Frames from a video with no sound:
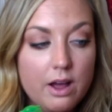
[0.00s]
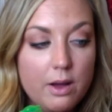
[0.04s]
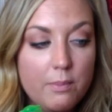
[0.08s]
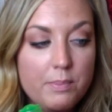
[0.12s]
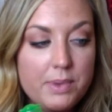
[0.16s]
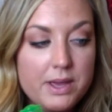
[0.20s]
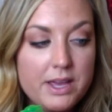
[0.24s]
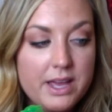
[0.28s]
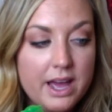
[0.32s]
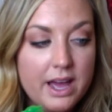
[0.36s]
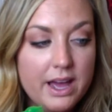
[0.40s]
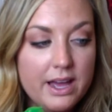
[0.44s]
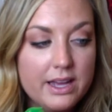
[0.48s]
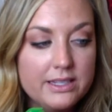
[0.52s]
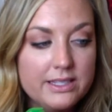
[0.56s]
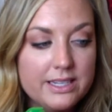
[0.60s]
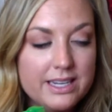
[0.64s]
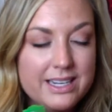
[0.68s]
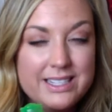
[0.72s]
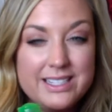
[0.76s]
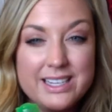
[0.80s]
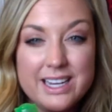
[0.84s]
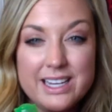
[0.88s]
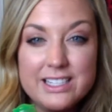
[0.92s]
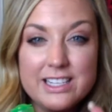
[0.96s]
because
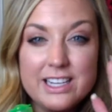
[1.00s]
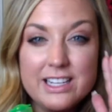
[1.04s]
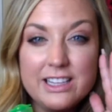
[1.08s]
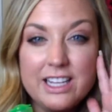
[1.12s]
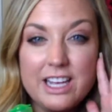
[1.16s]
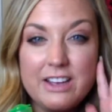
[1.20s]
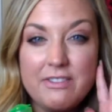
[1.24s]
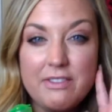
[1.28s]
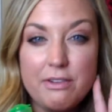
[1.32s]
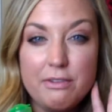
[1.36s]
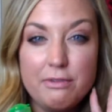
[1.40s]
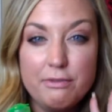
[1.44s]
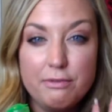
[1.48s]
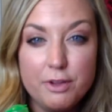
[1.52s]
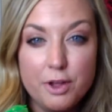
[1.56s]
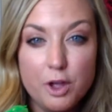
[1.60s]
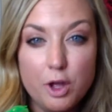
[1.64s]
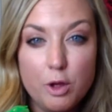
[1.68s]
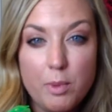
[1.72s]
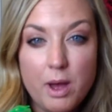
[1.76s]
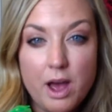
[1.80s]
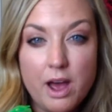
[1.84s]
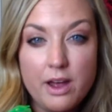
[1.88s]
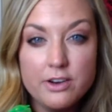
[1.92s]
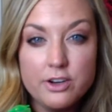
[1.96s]
it doesn't leave a
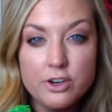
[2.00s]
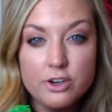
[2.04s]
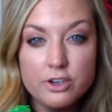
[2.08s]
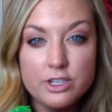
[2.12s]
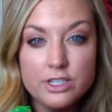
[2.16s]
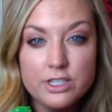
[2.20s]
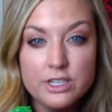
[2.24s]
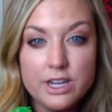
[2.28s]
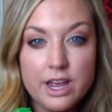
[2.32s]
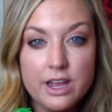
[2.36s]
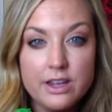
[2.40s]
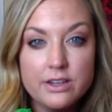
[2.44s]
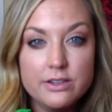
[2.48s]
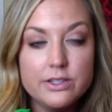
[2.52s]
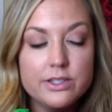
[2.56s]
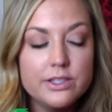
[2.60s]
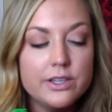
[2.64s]
film on your skin.